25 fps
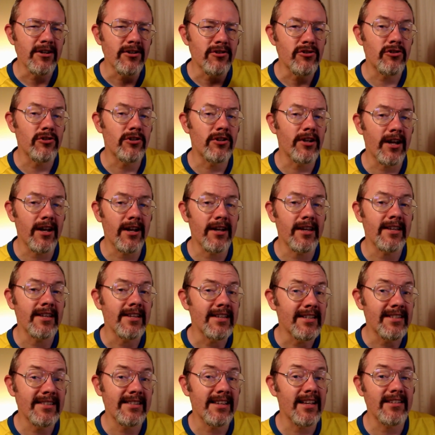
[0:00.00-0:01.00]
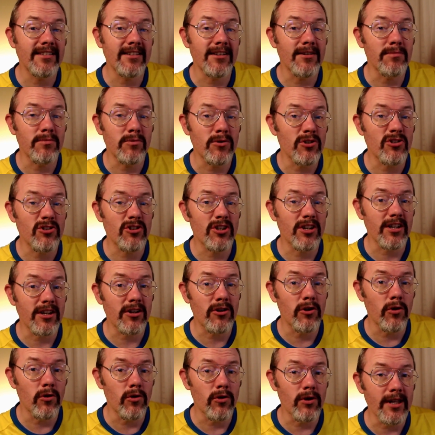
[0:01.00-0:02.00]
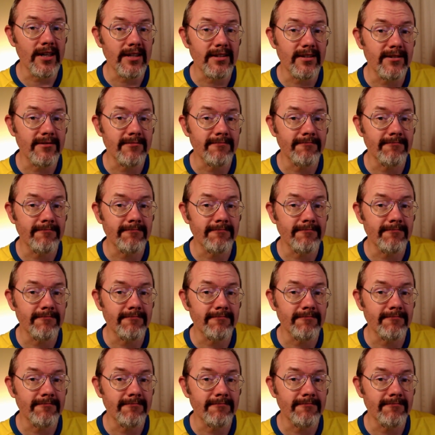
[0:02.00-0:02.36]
should I set up? What should I call it?